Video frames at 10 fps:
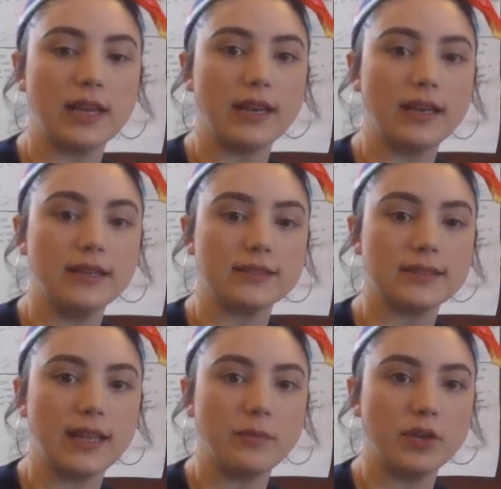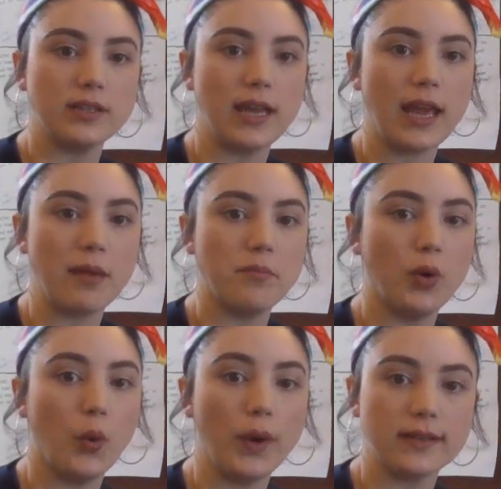and it is labeled a
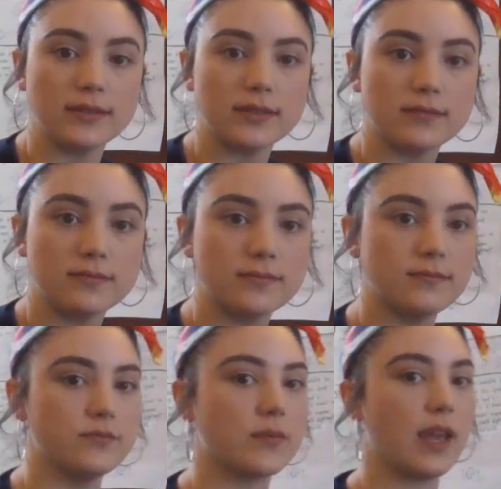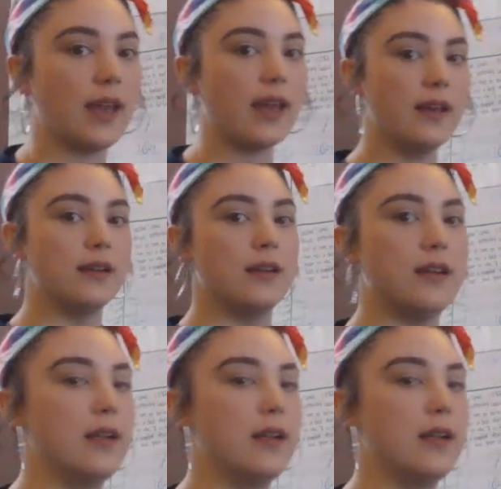point, okay?